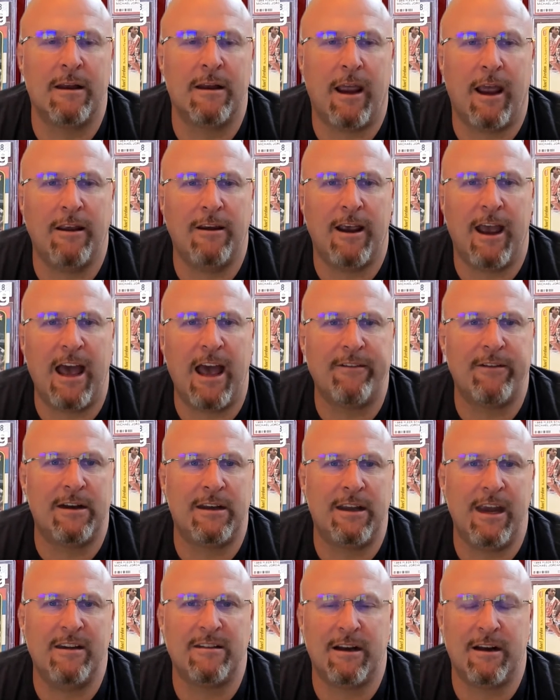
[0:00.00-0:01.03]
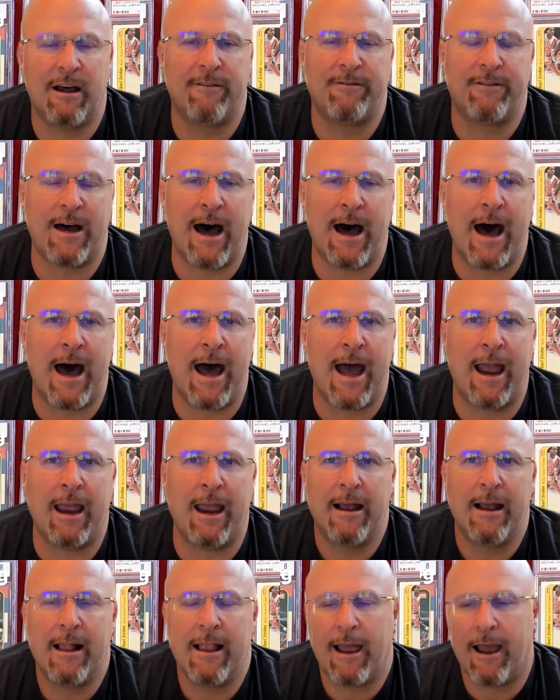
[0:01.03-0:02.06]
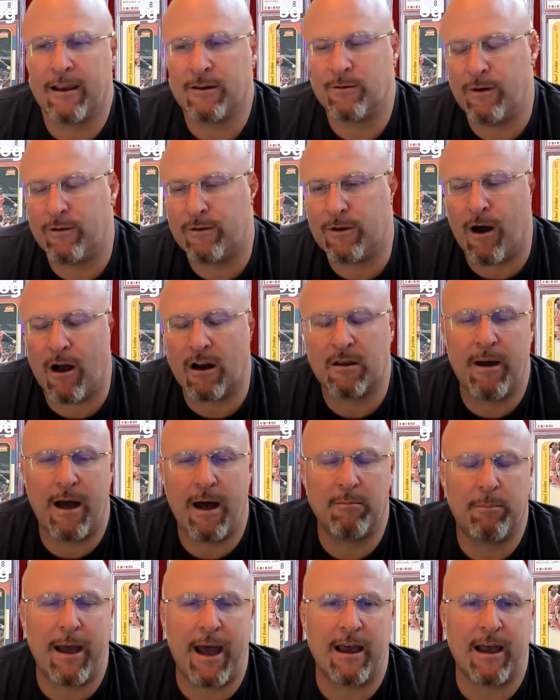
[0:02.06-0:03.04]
and you have a decent enough eye, as we've talked about in